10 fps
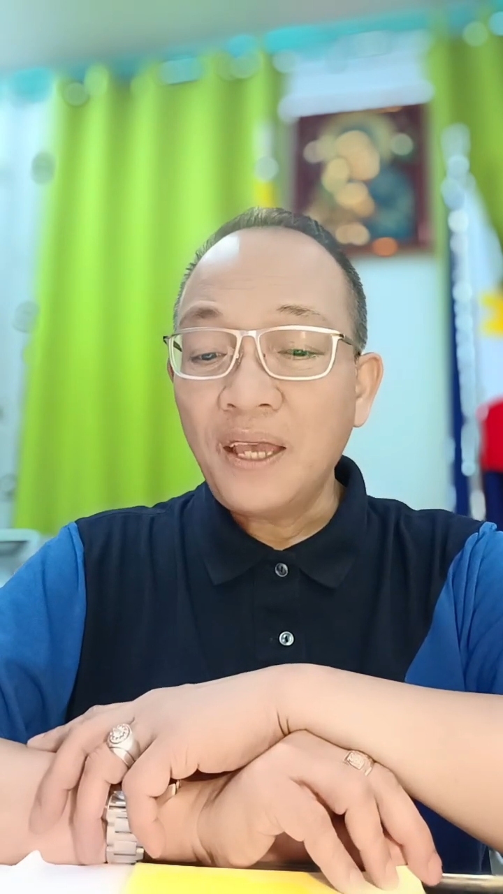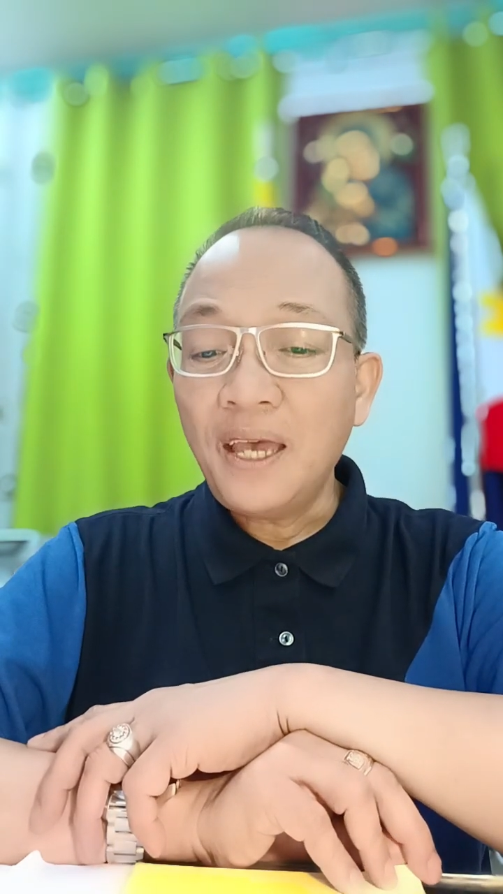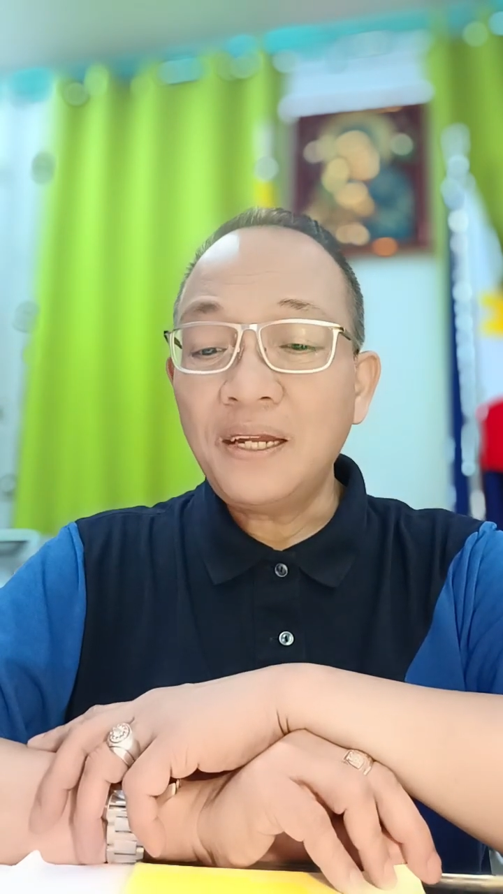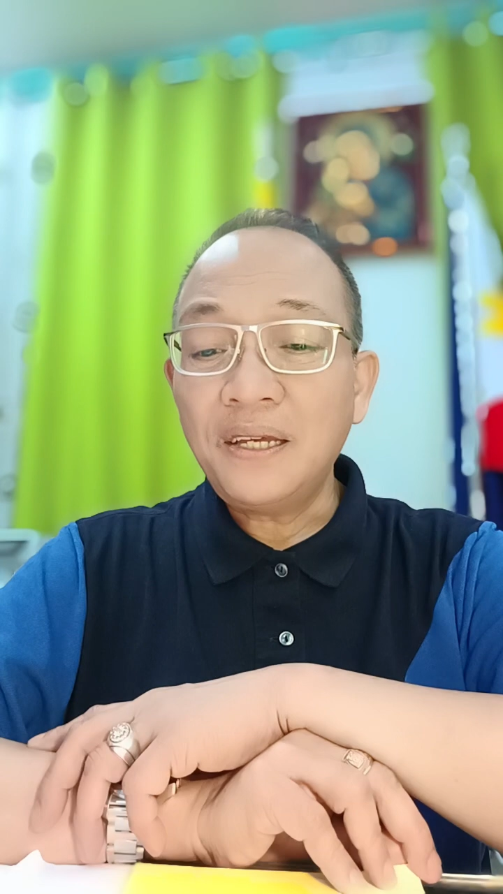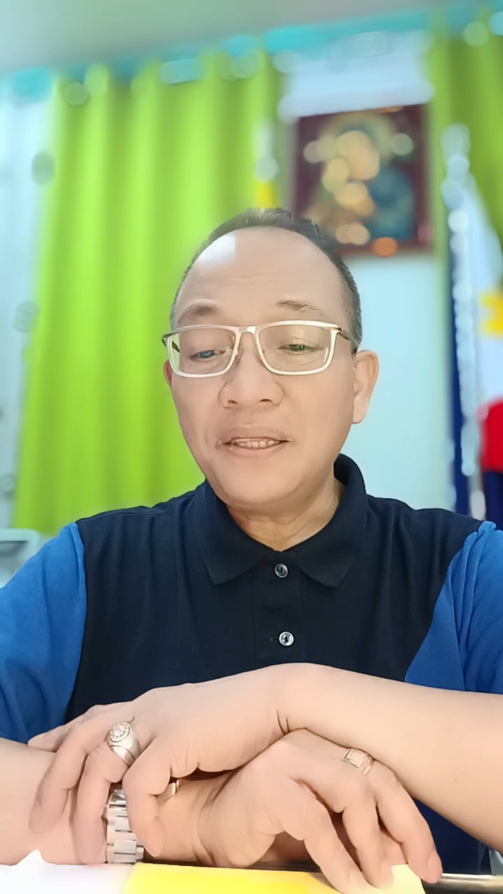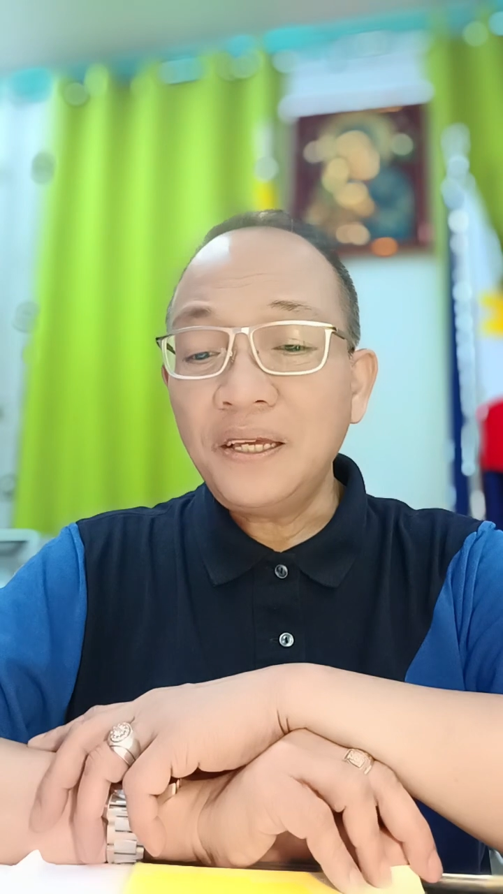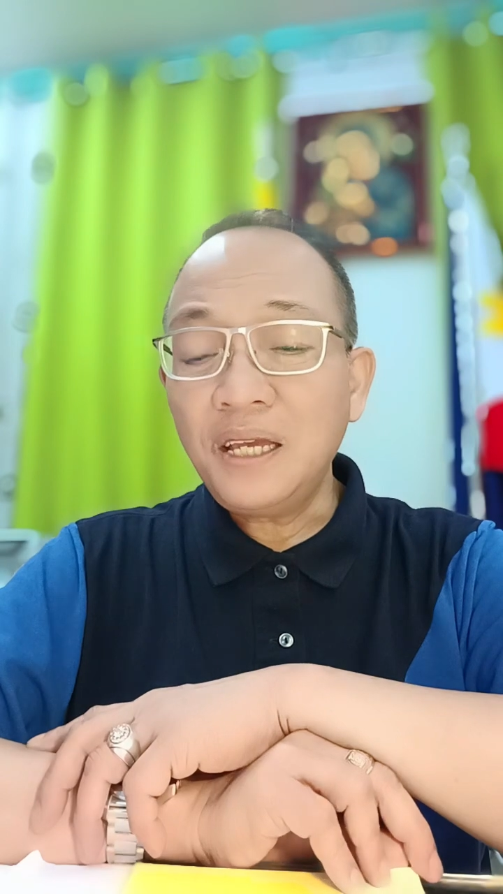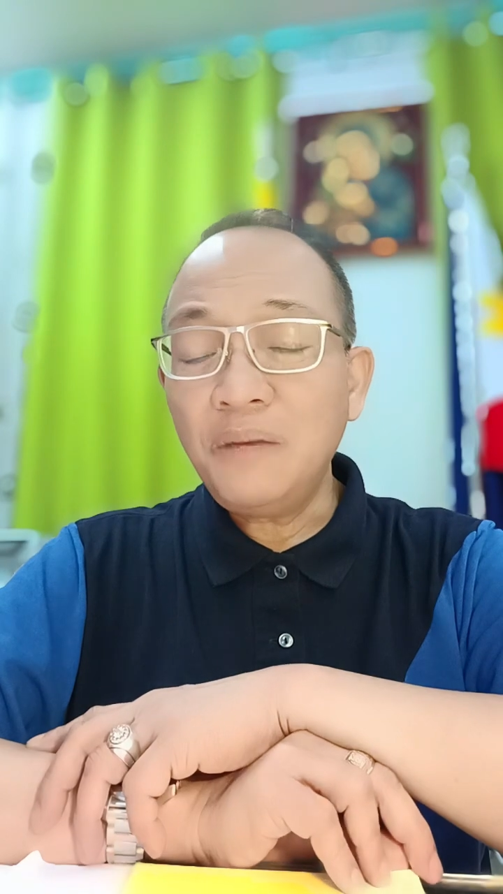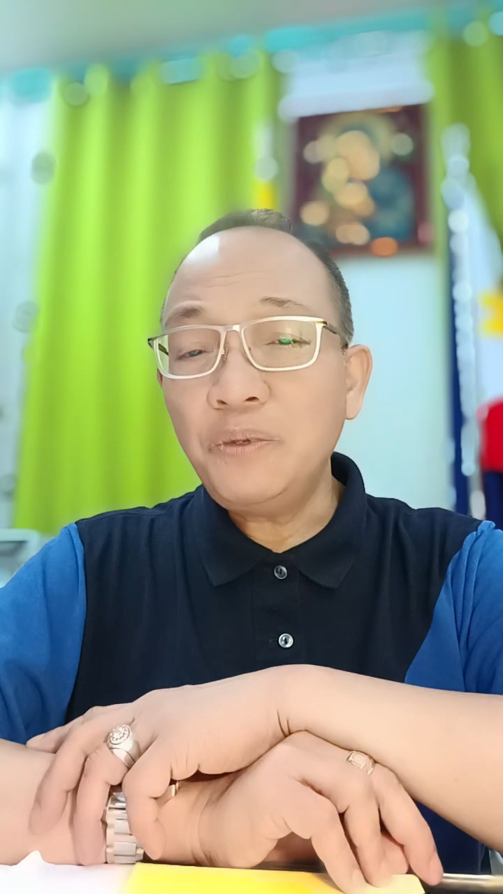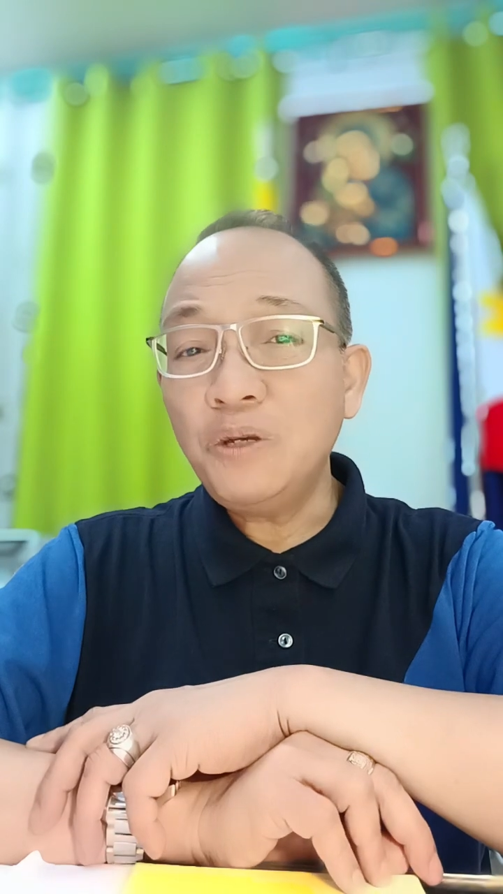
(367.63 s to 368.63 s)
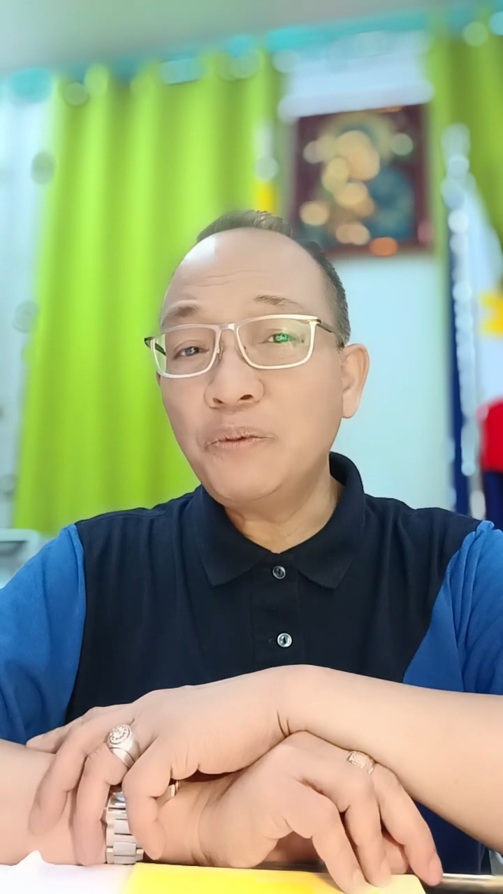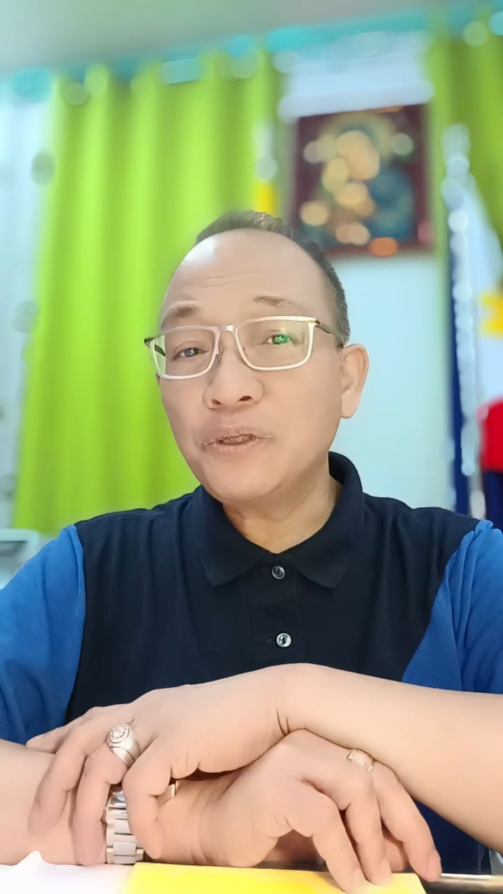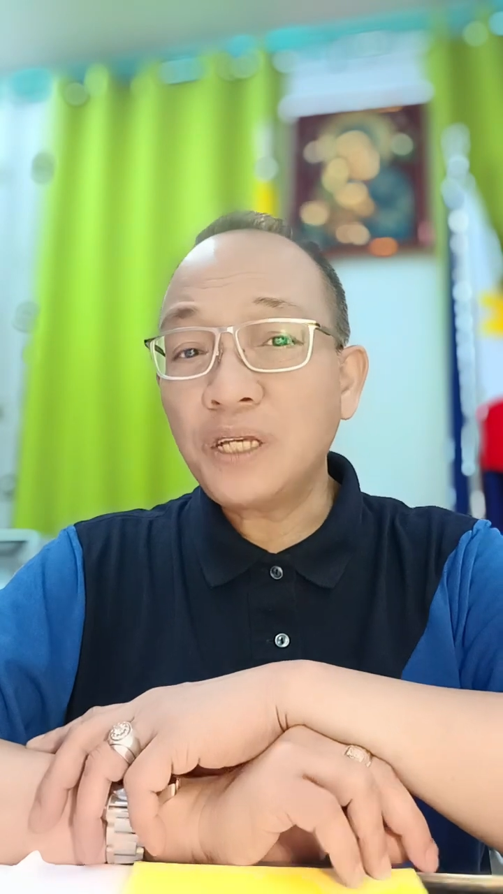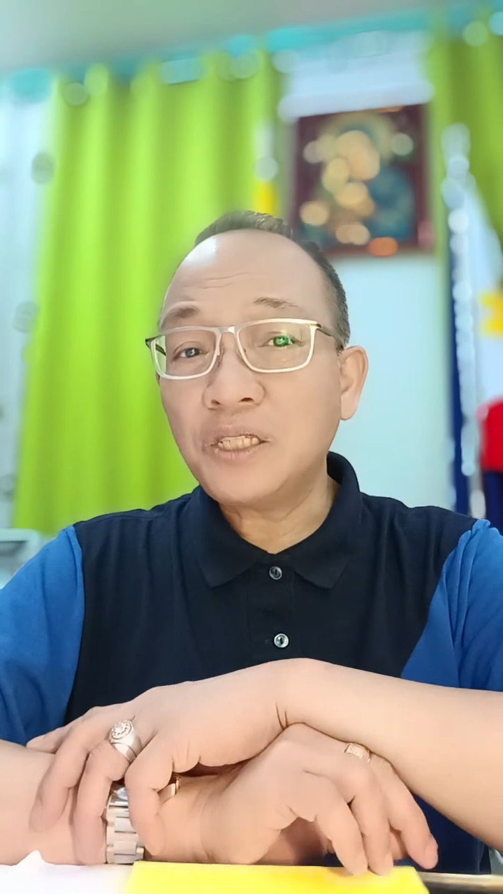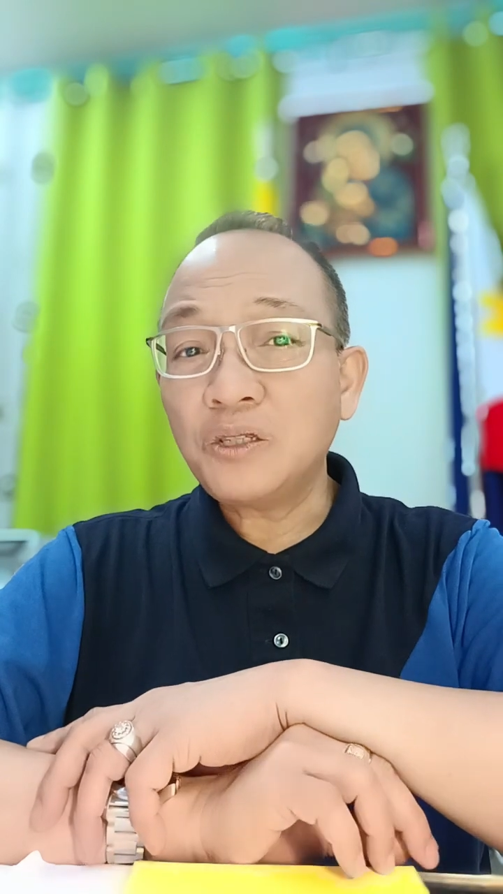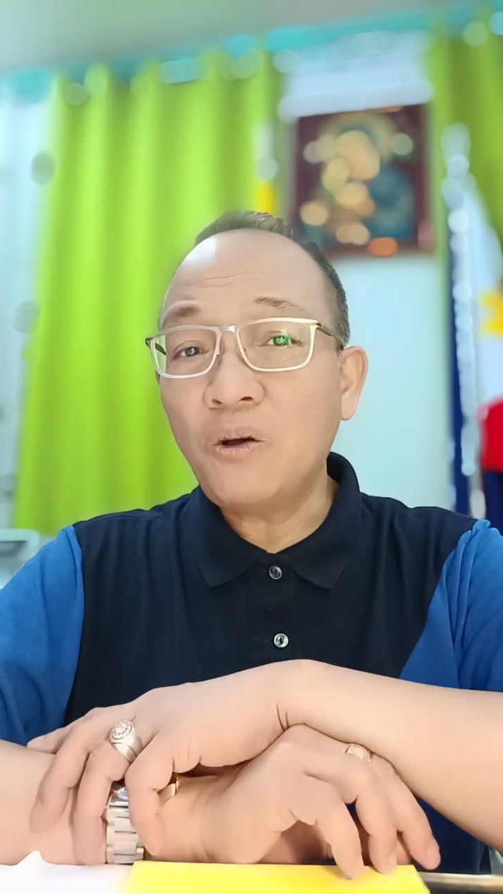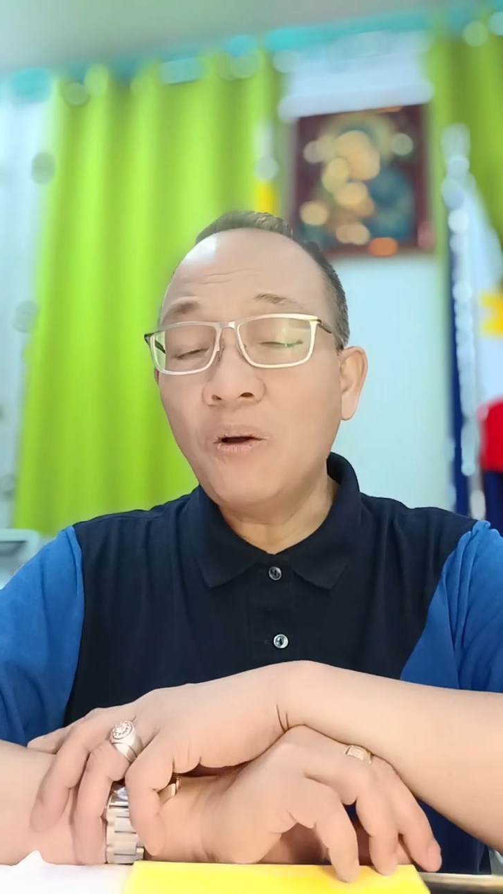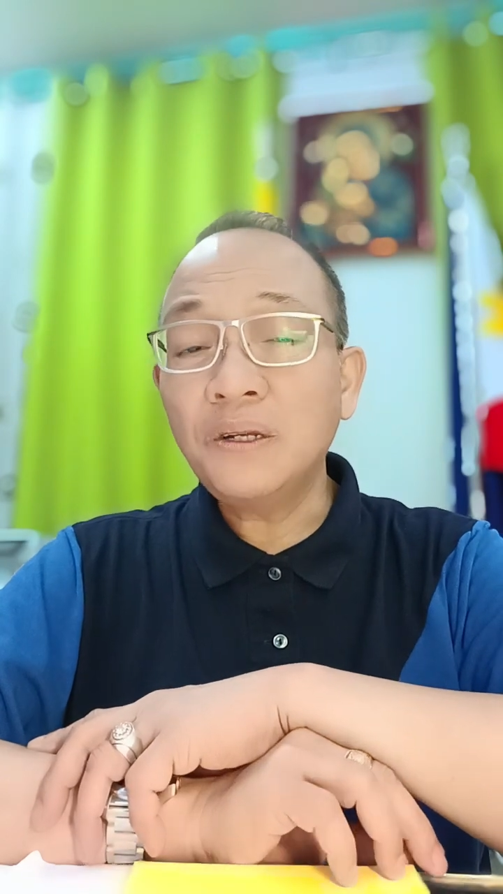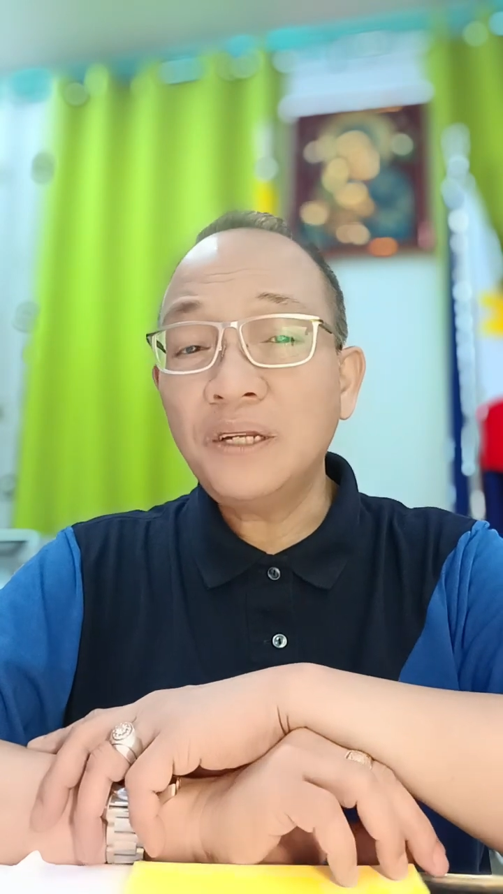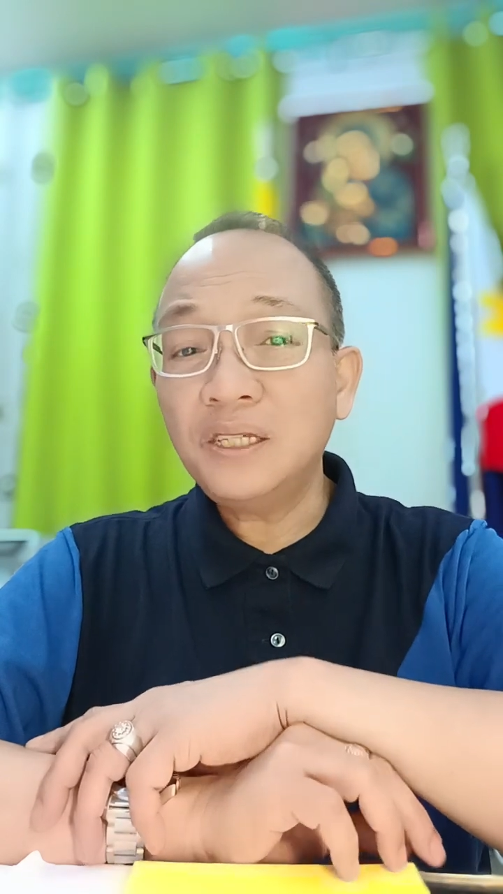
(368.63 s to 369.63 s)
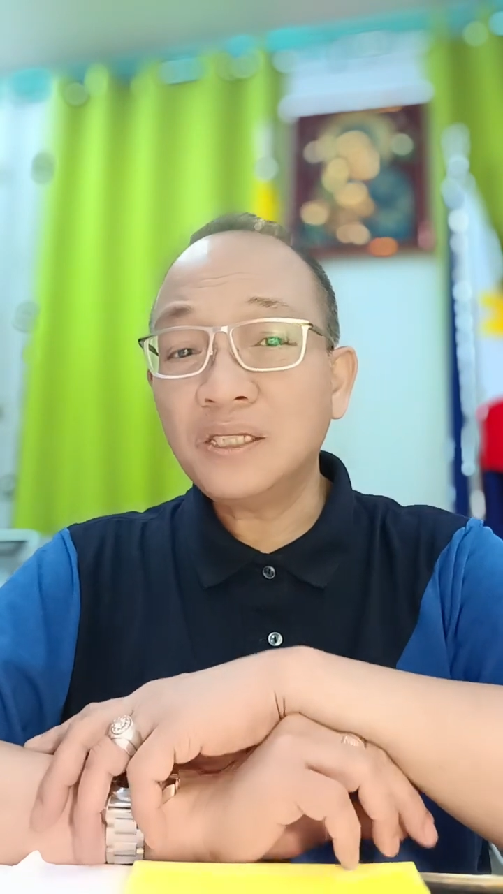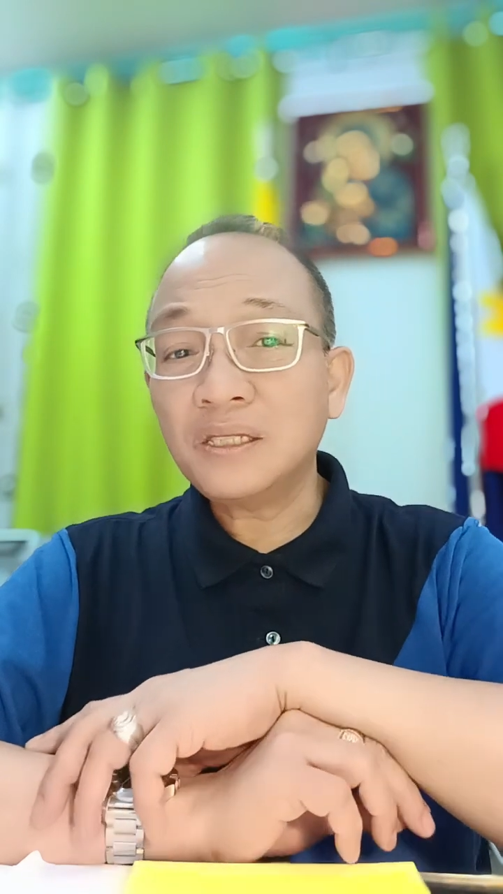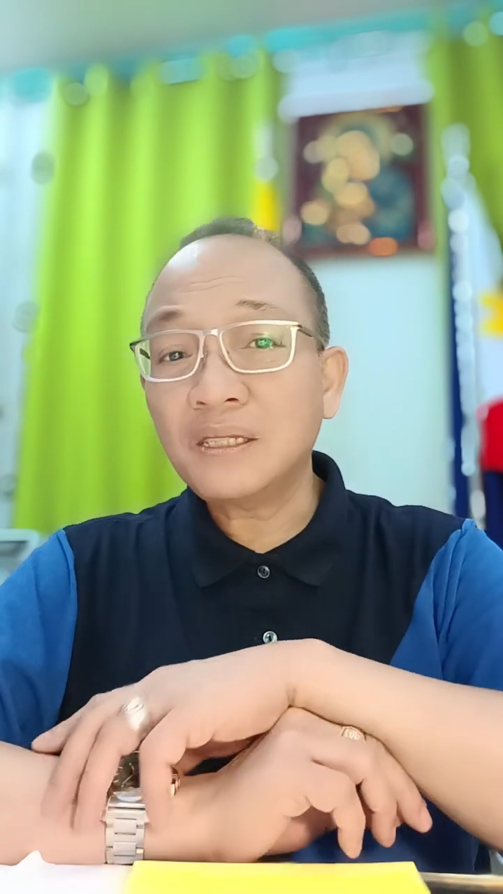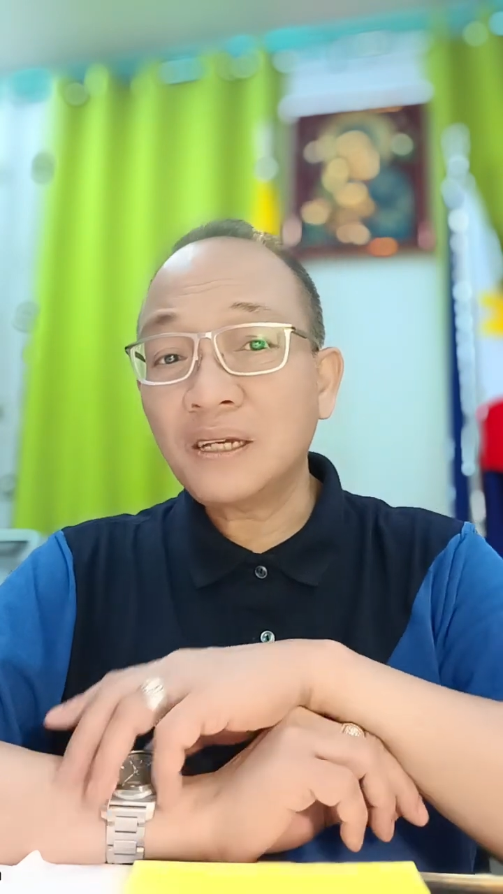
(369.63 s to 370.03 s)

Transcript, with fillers: and i think if you possess all this